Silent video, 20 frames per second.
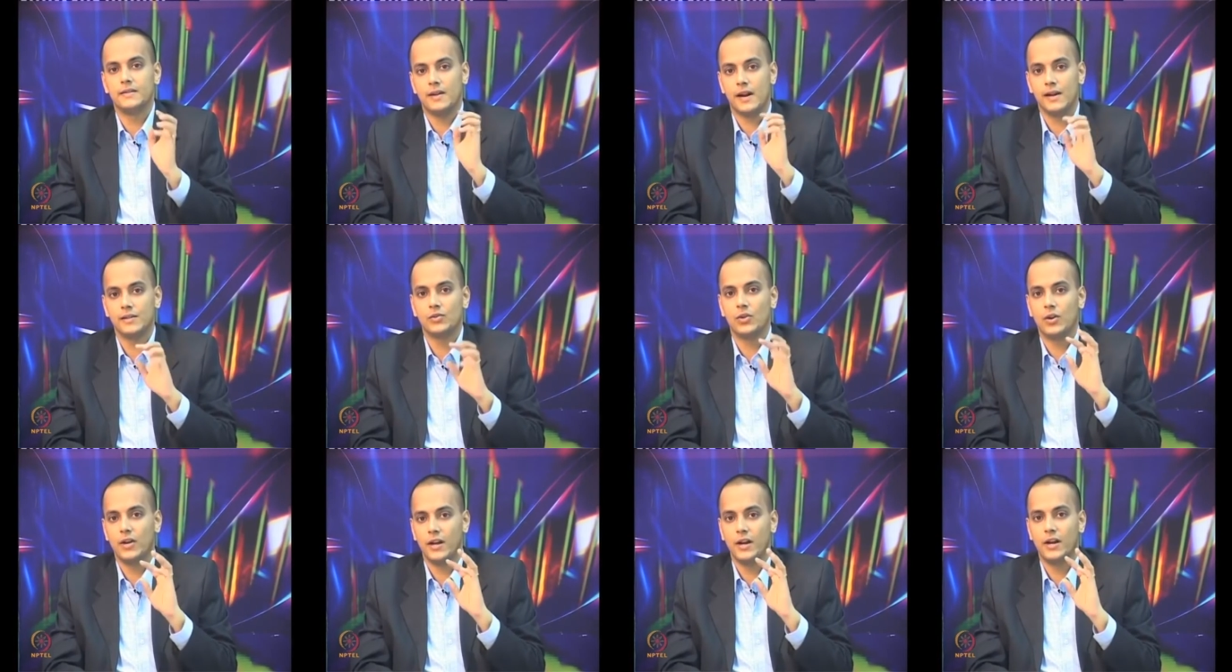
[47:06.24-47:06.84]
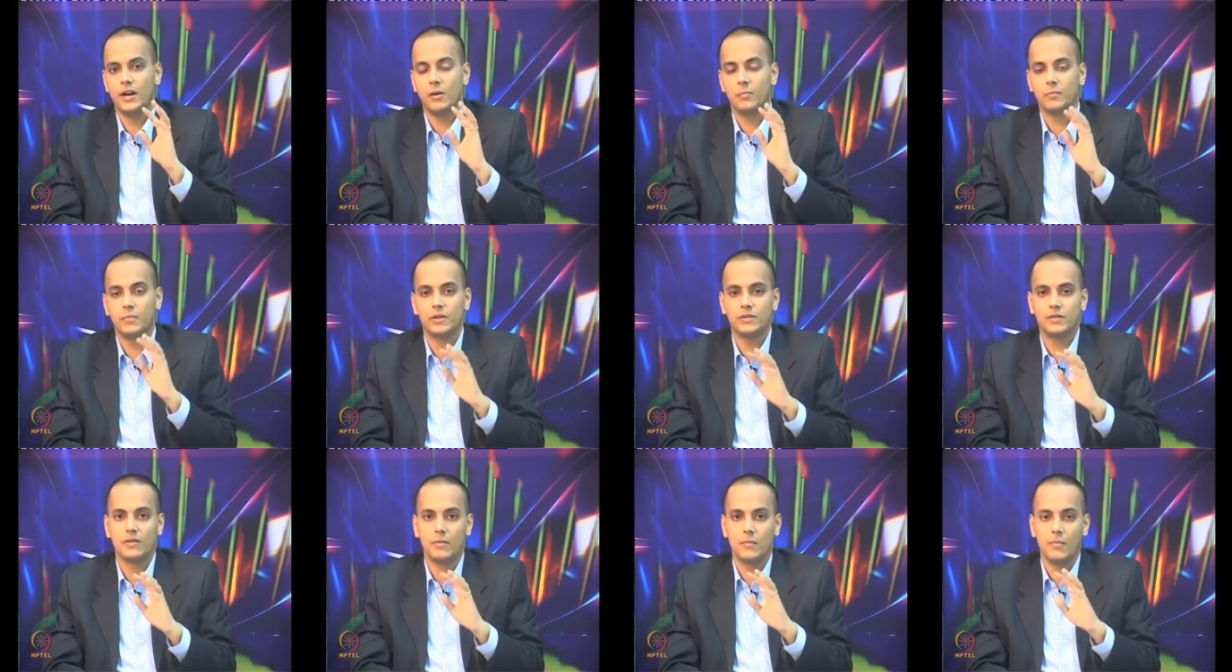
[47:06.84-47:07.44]
transonic
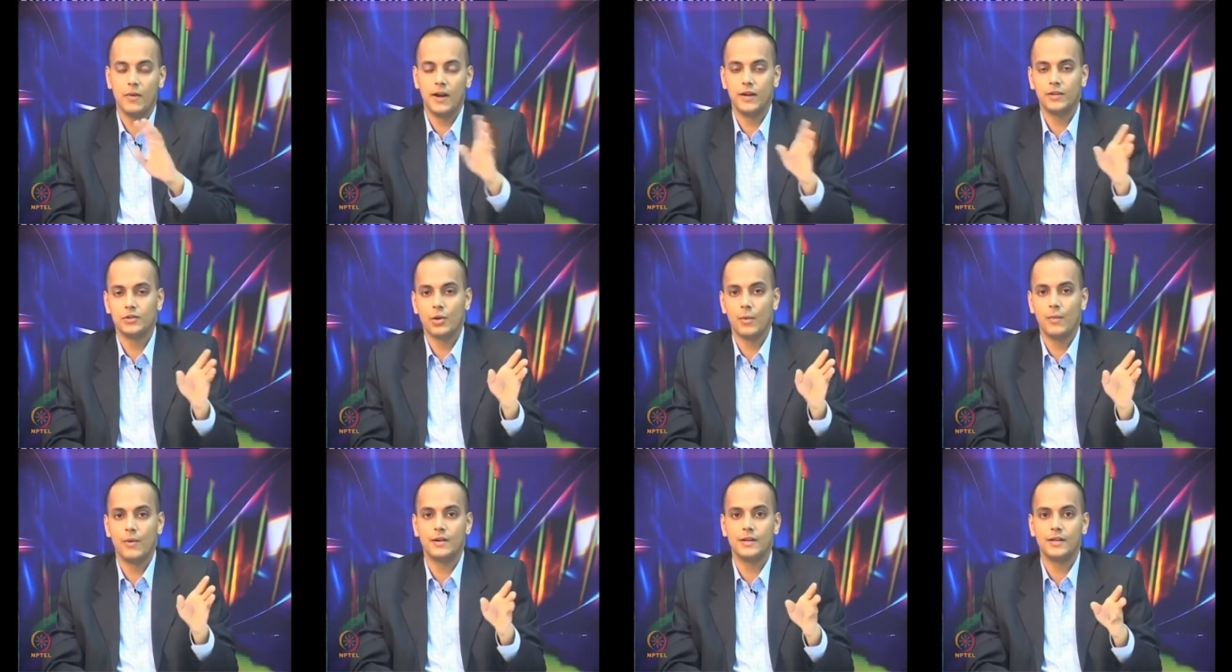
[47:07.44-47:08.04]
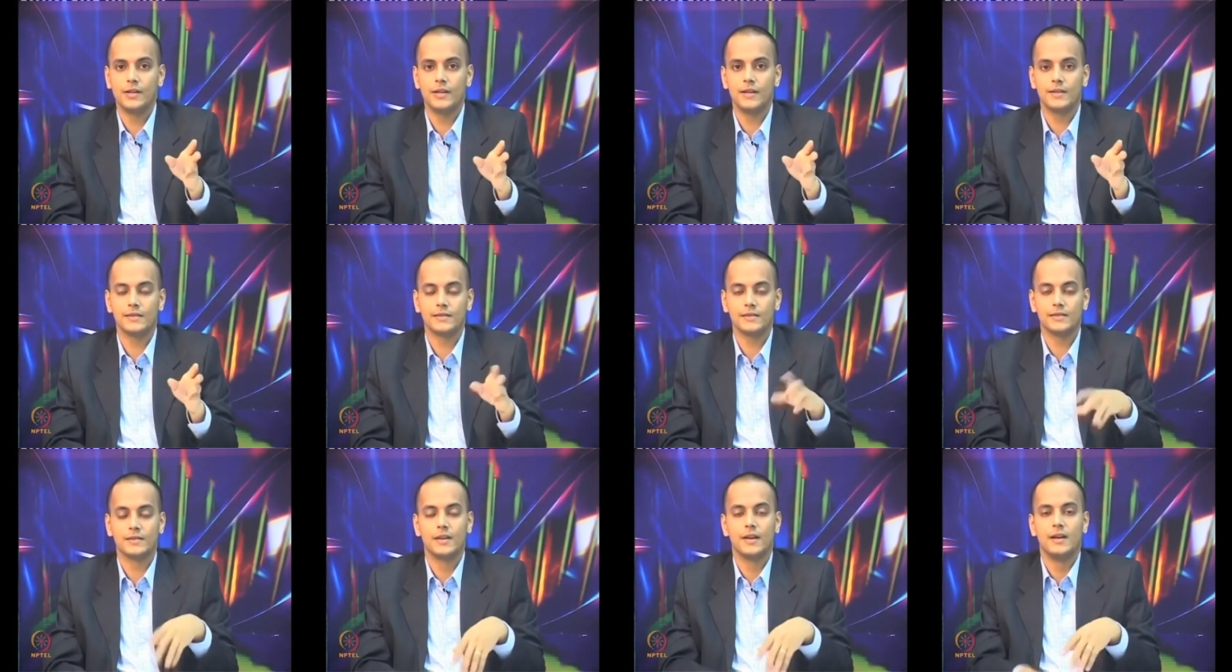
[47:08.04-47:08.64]
compressor blade geometry
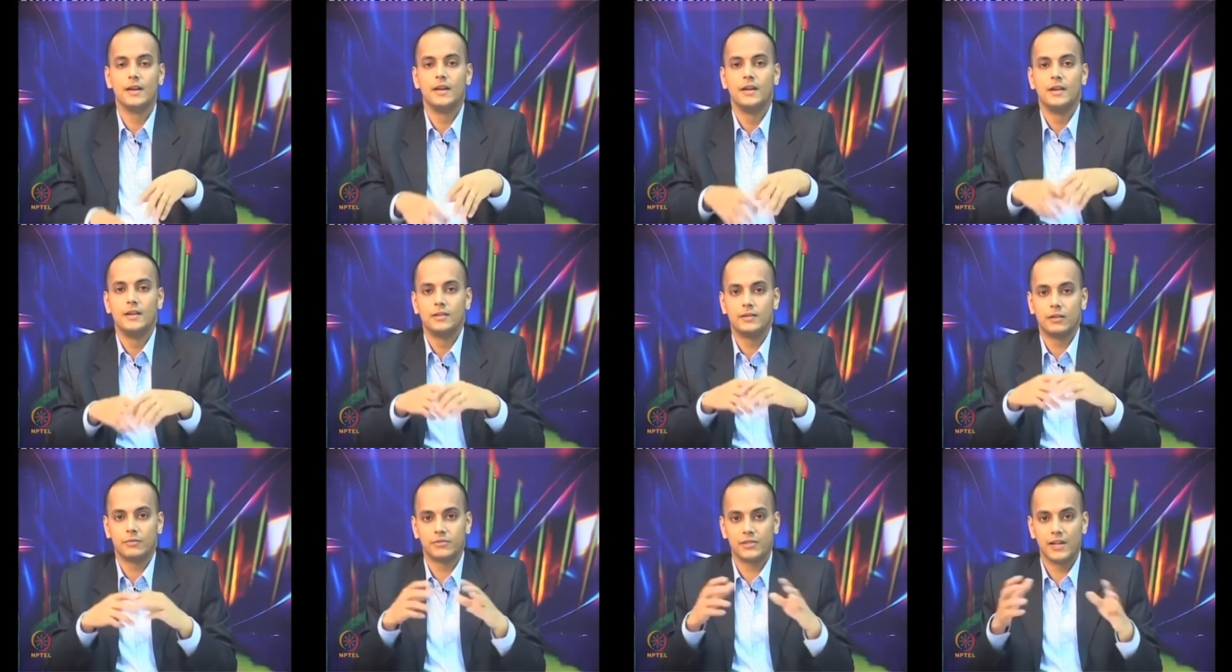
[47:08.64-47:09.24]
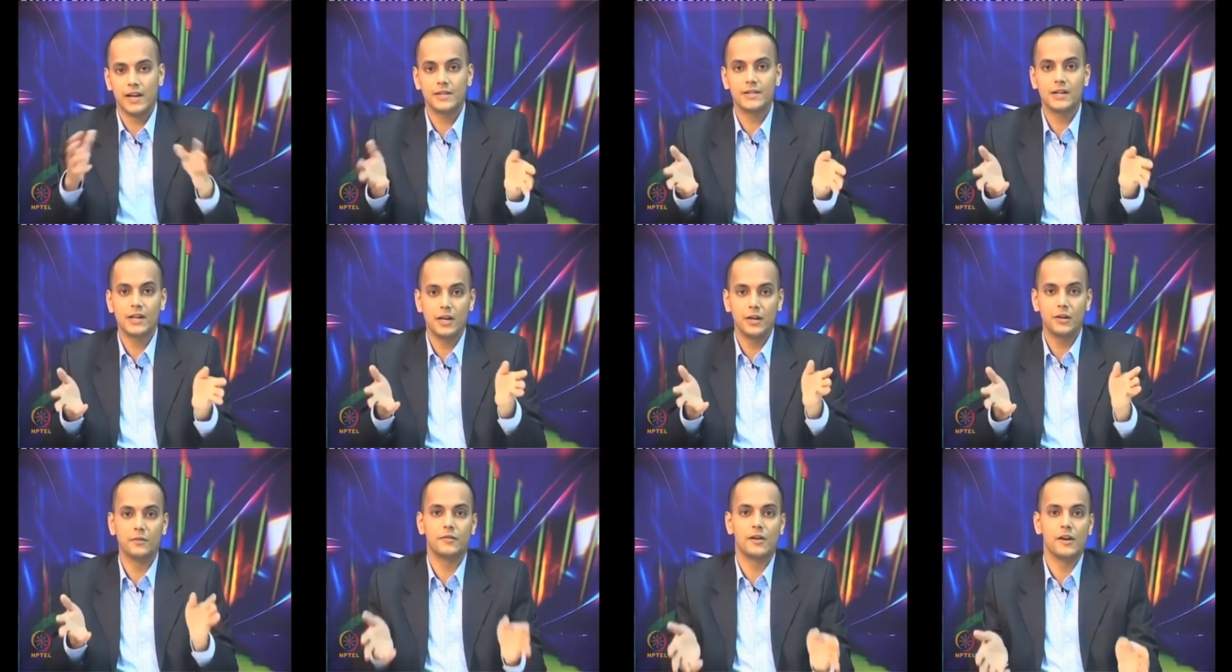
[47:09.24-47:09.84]
is
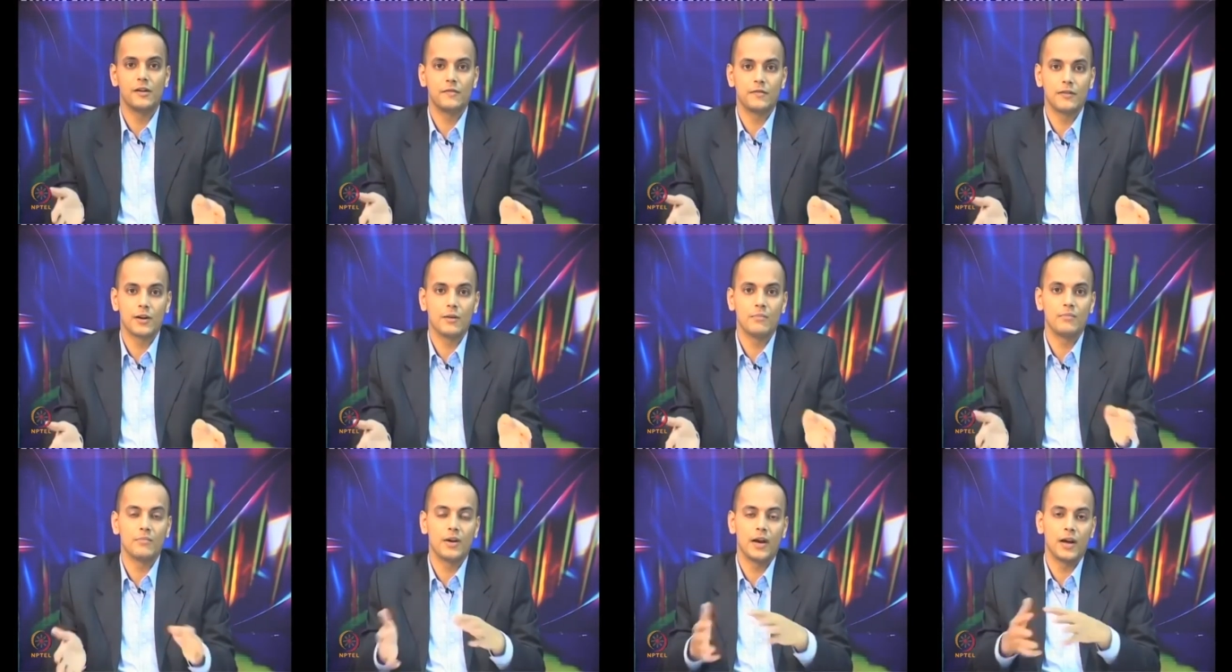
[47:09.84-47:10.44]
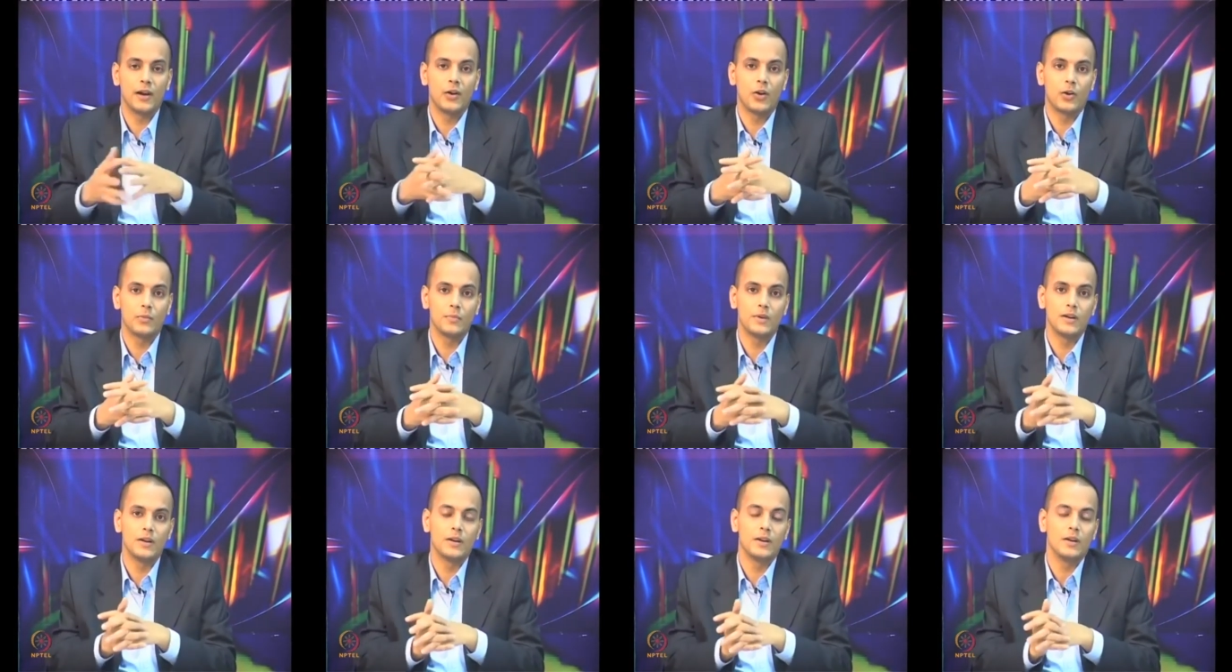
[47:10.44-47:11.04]
substantially different from a
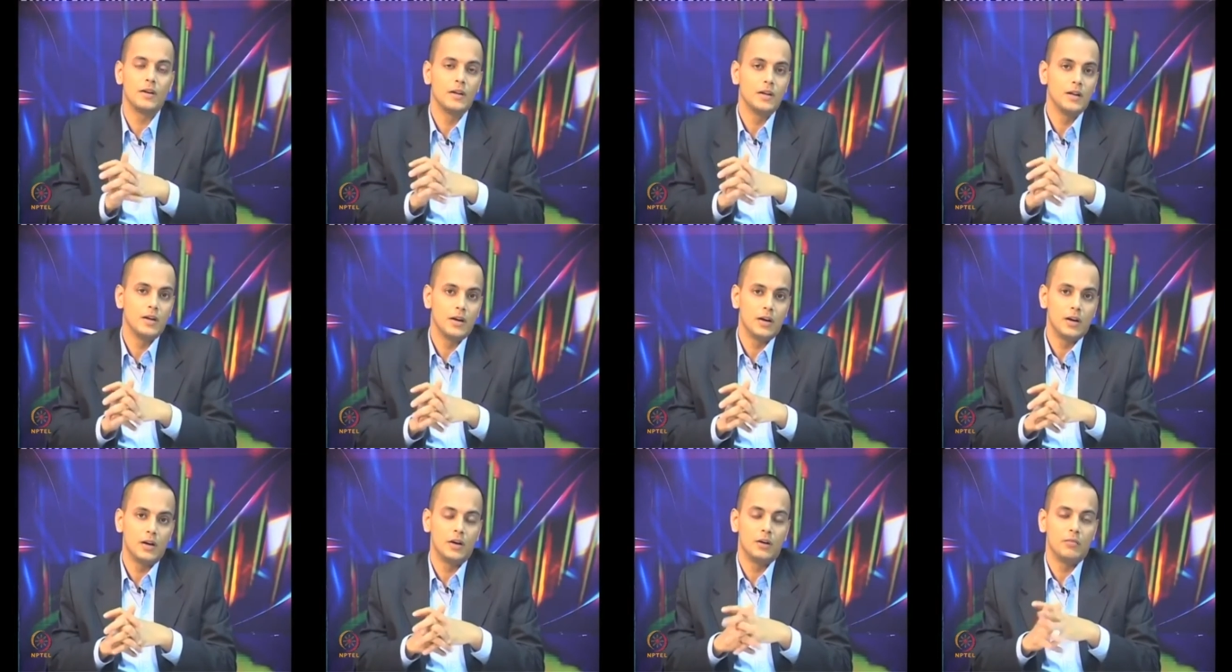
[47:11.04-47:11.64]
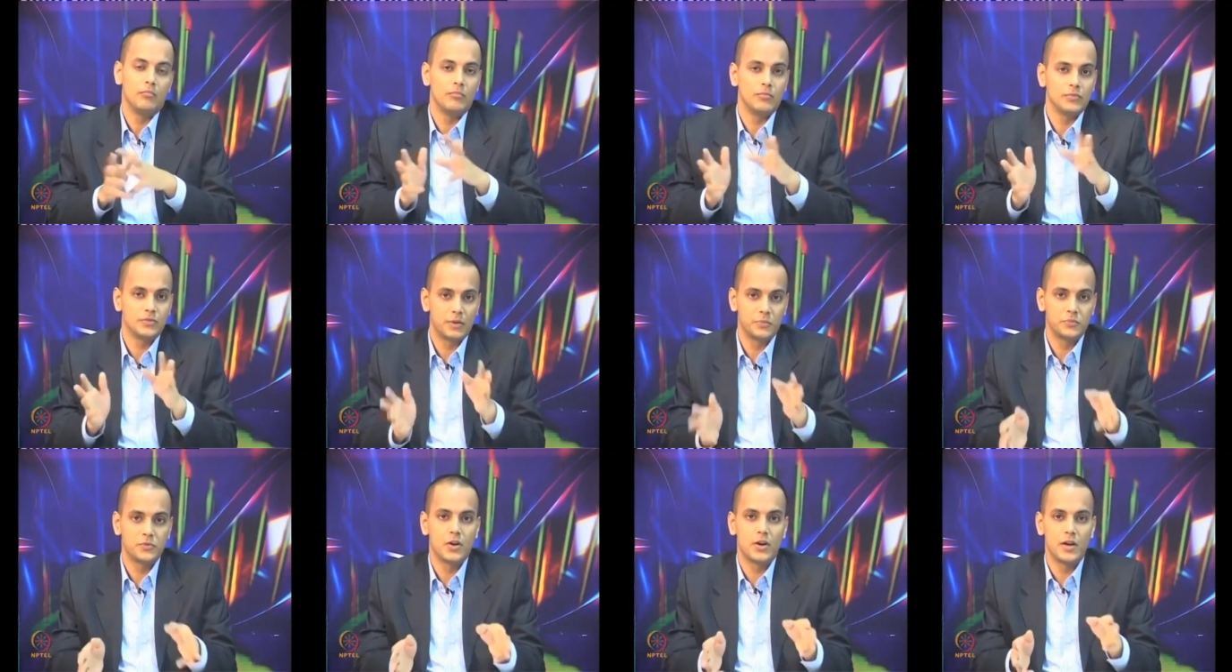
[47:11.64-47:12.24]
normal um,
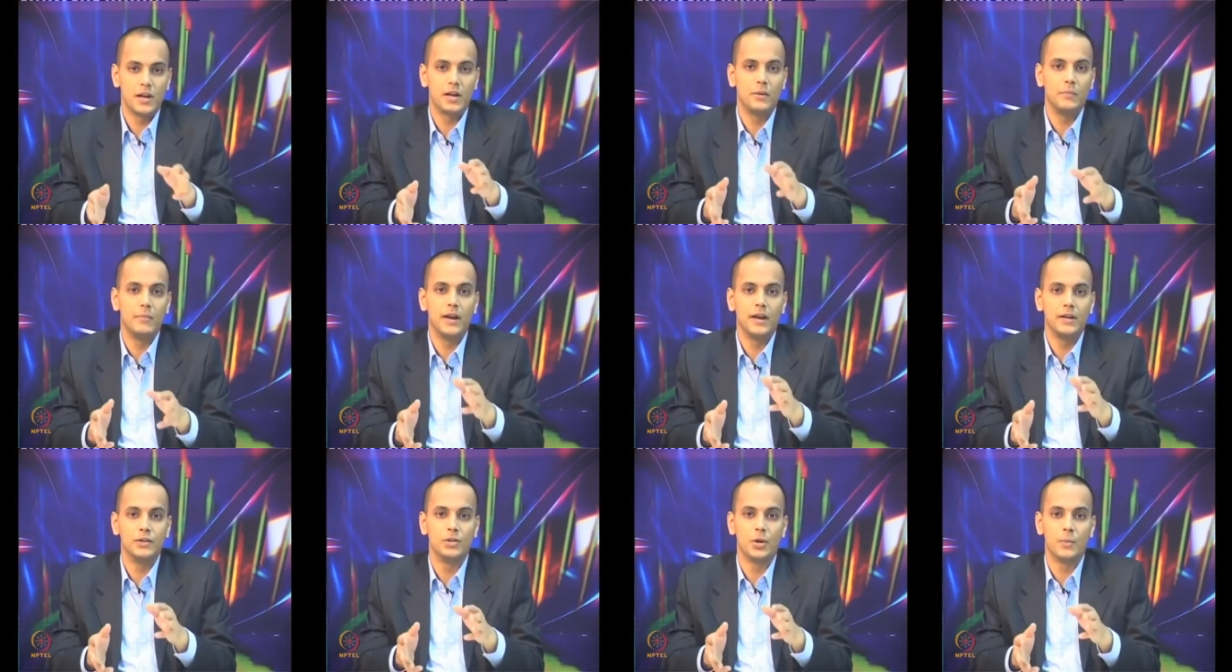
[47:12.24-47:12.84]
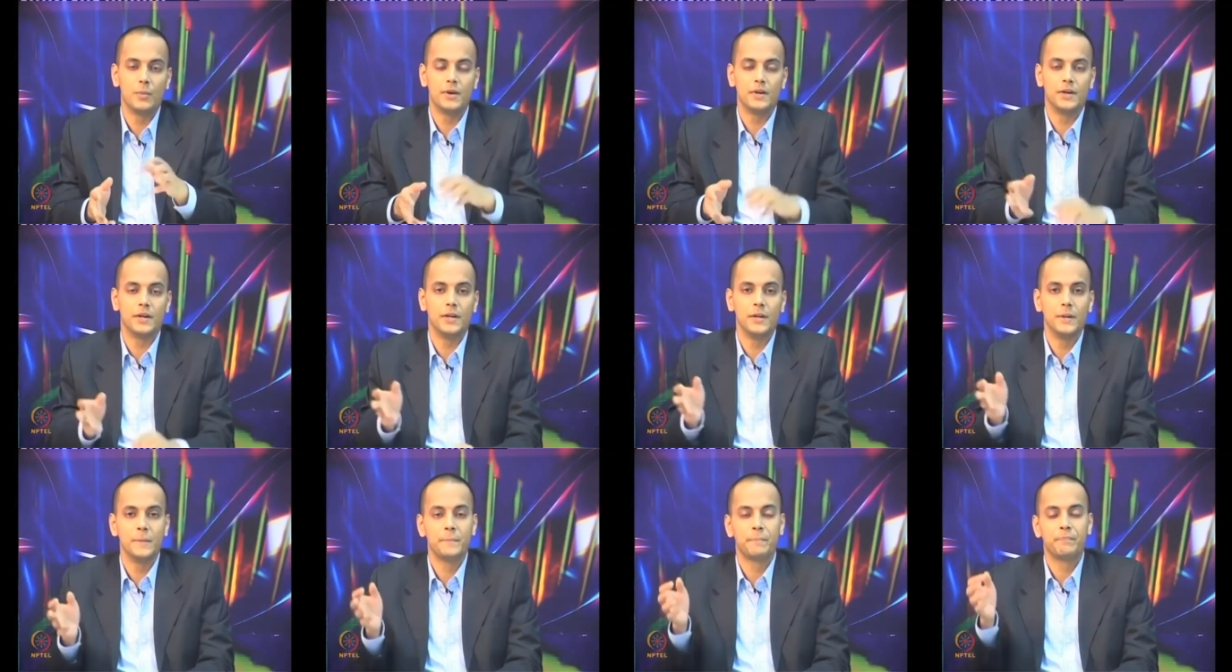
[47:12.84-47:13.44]
subsonic blade
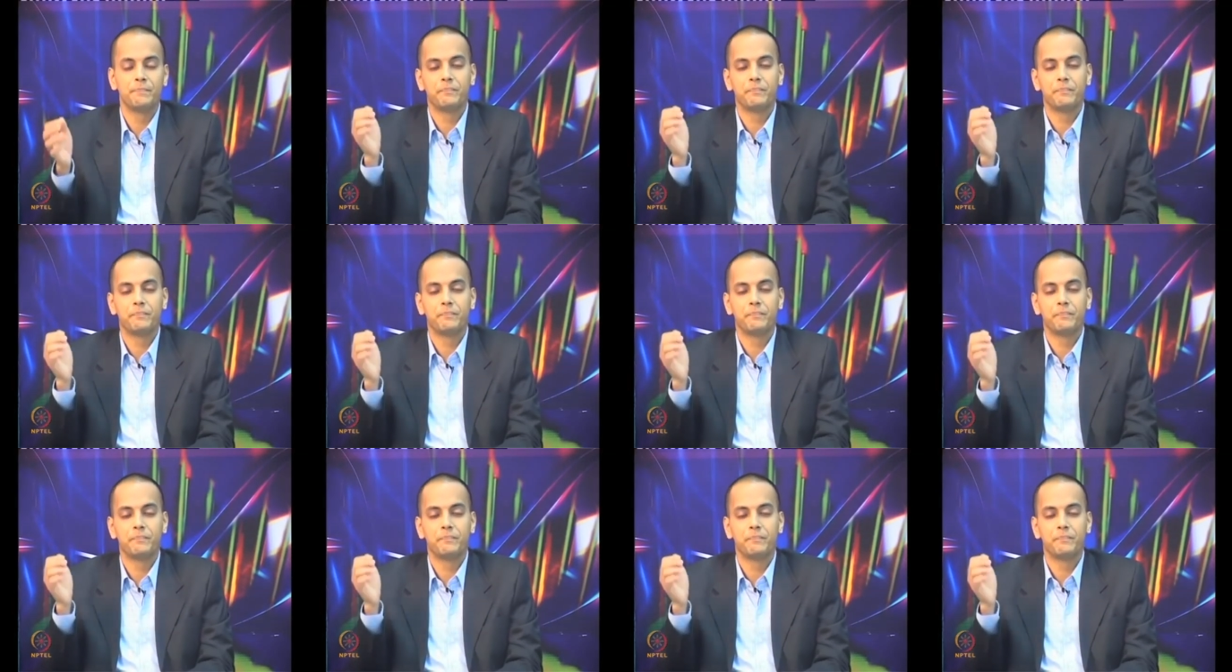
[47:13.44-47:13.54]
geometry